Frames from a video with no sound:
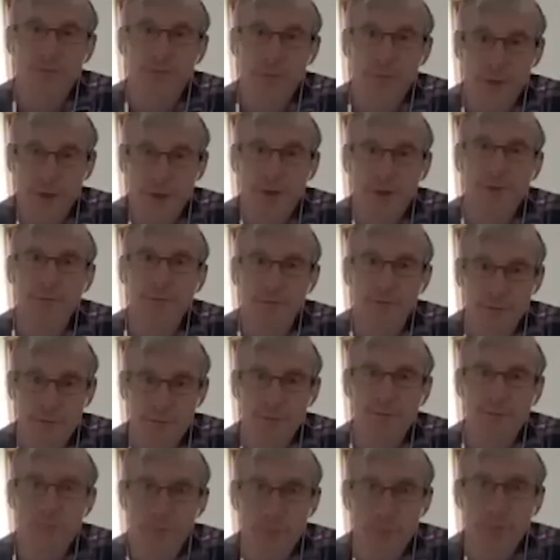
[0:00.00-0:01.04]
this
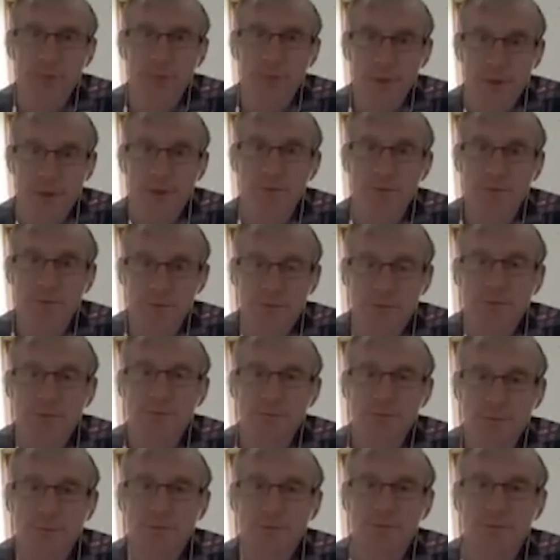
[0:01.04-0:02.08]
competitive element, right?
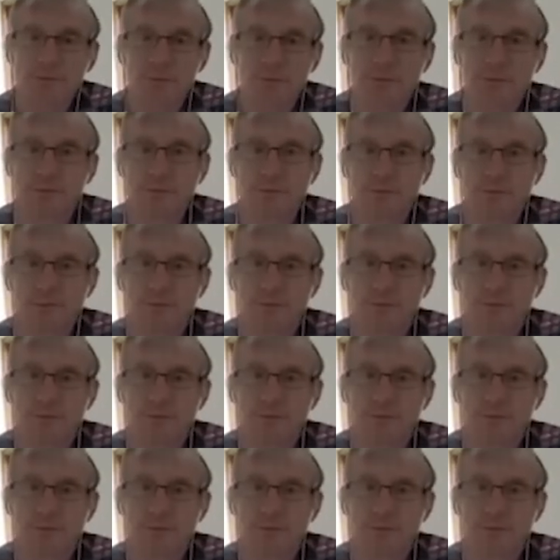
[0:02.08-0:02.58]
As